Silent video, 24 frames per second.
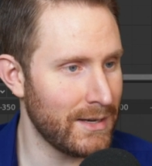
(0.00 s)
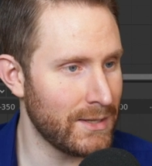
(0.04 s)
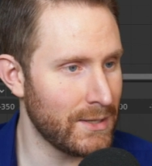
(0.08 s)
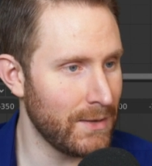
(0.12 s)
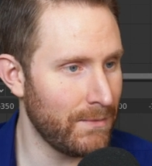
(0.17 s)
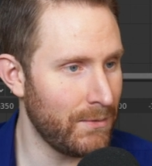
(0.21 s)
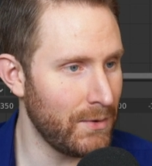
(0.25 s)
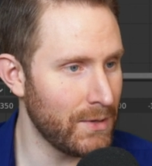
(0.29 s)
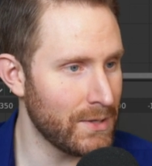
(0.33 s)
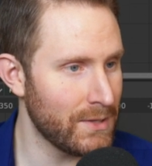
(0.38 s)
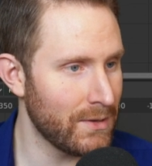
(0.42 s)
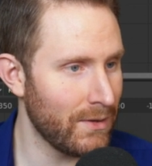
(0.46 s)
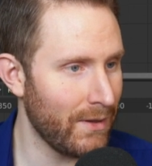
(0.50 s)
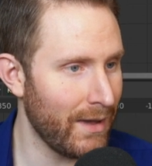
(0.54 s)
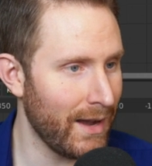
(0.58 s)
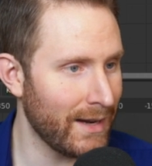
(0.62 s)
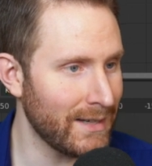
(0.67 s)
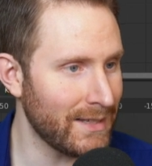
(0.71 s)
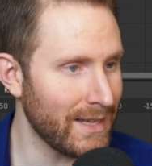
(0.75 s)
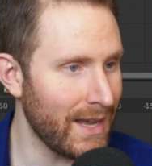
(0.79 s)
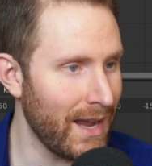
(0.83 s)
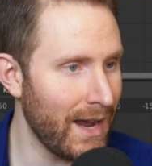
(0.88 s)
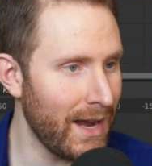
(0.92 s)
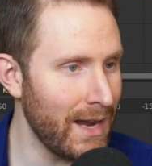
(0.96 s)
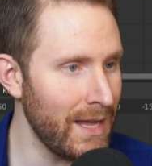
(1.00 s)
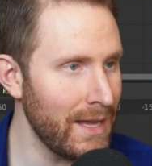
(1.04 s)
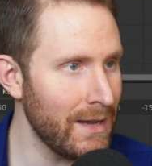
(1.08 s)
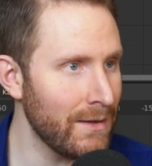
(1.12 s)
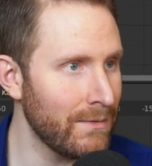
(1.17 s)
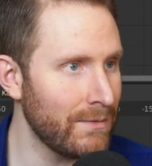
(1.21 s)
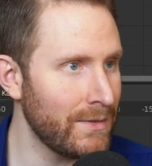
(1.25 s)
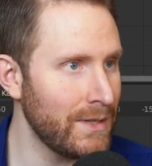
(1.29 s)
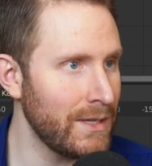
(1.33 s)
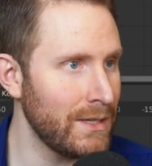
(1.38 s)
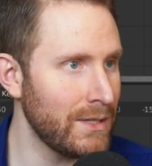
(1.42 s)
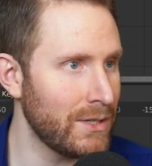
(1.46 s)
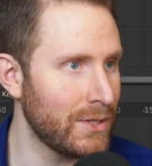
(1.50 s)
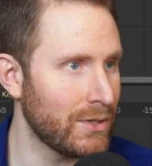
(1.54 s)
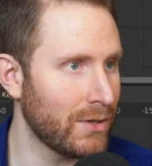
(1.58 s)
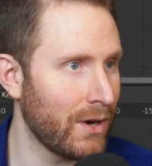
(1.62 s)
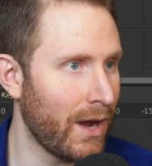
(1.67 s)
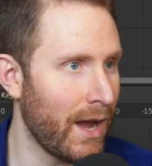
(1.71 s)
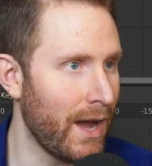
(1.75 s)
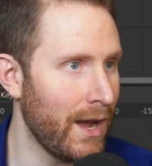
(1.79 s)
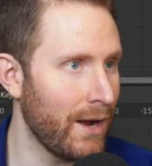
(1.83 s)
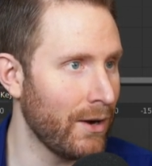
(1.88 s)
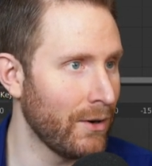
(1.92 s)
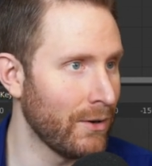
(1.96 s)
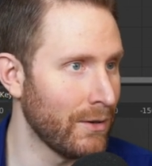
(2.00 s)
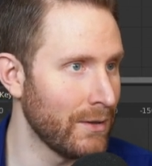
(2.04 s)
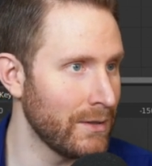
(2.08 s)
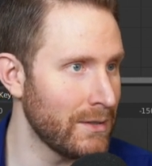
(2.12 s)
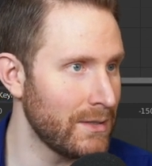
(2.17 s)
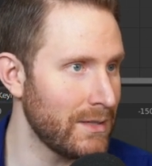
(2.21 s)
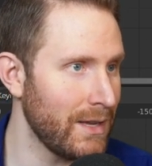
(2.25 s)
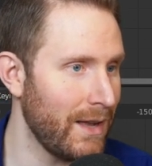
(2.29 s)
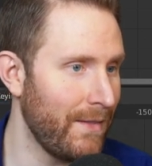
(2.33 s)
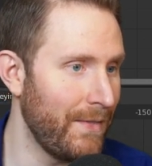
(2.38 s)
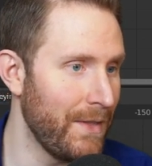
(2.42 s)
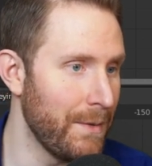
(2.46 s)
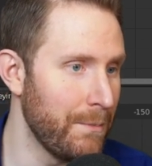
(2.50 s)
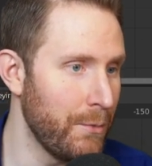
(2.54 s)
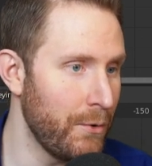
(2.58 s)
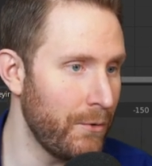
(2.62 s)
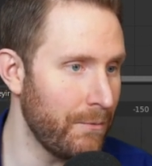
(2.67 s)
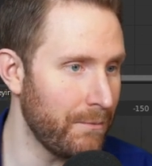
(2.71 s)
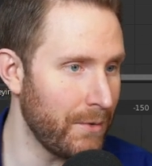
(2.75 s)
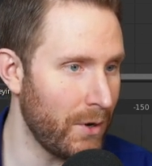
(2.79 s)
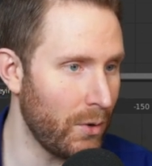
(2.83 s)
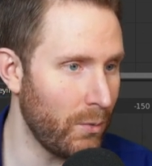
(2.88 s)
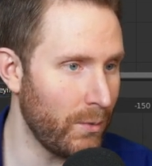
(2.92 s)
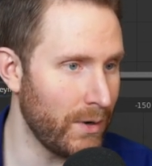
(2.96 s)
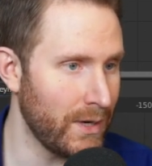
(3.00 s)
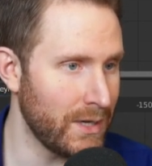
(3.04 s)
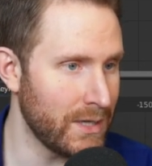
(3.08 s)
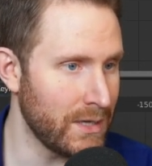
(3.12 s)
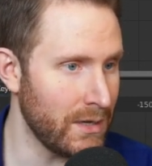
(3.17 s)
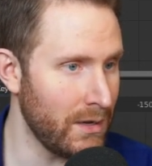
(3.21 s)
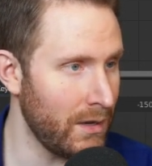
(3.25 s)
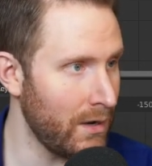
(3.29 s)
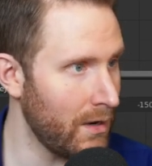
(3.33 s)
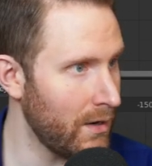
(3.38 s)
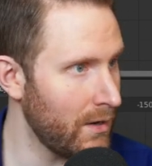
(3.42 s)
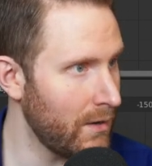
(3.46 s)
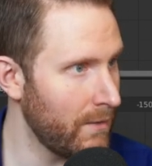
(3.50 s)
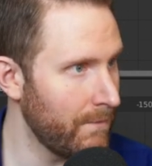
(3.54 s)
So if you select any of these triangles and the movement widget,